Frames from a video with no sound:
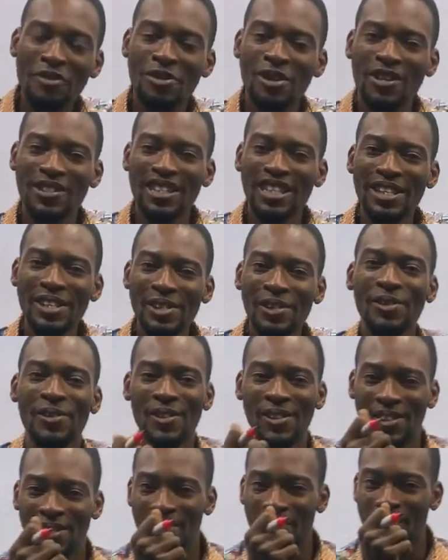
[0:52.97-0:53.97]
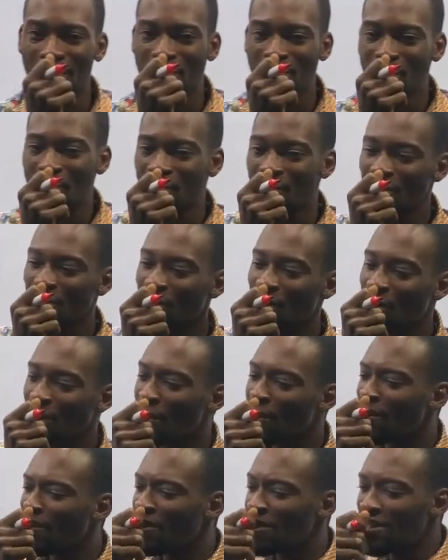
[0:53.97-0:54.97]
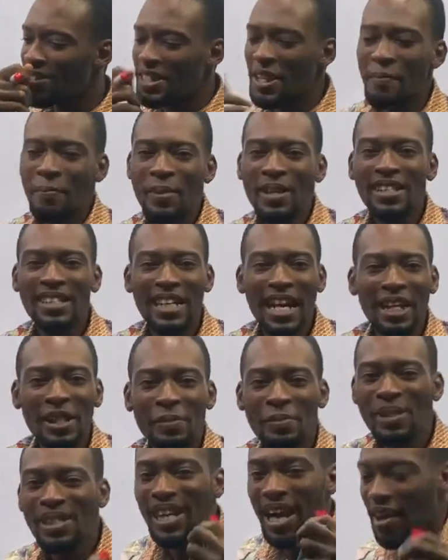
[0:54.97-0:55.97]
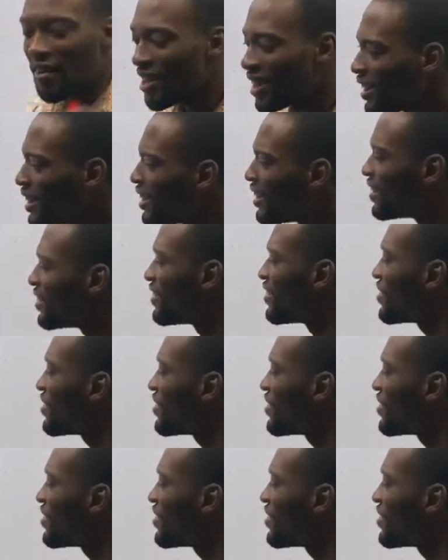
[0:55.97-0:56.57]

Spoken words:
trust issues? Simply chat me directly